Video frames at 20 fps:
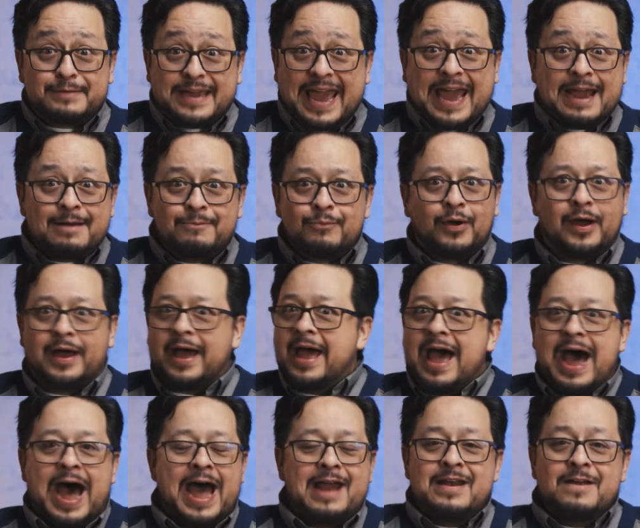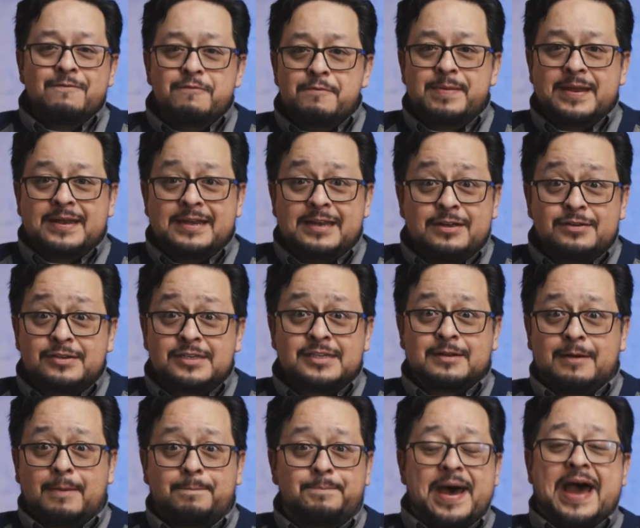camera. I'd never been used
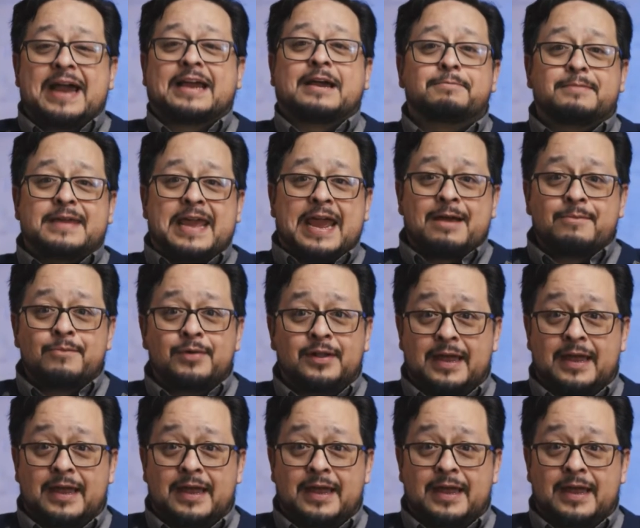to a backup camera.